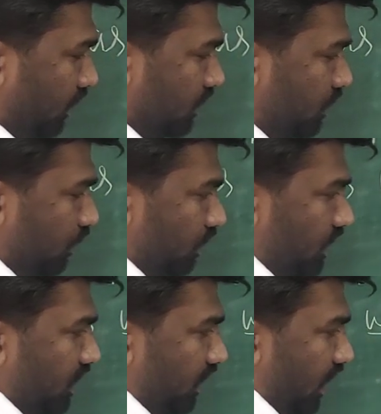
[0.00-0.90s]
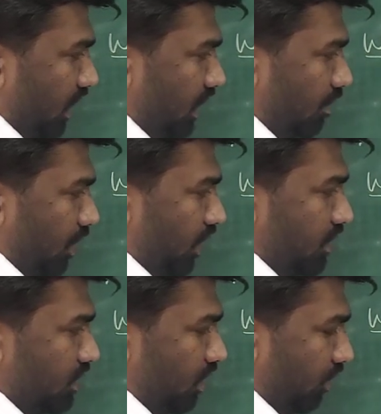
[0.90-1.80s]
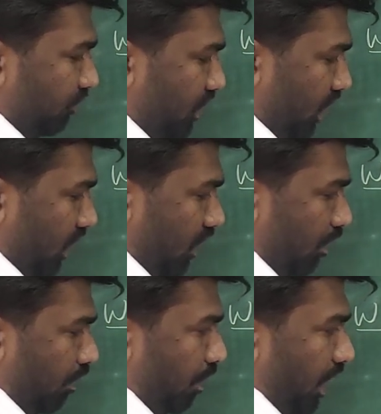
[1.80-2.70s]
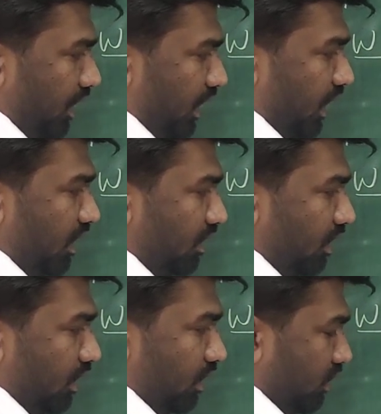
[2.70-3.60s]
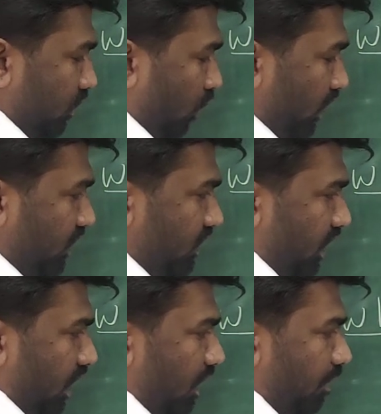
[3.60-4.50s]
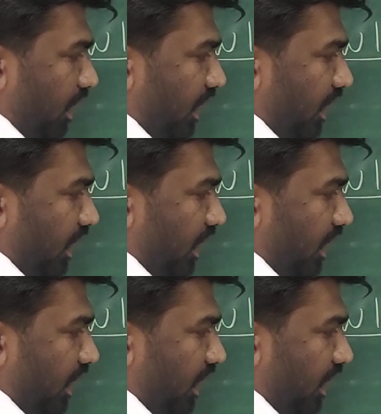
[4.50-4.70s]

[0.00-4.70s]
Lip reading: so this is the turning points of the particle. So what is this turning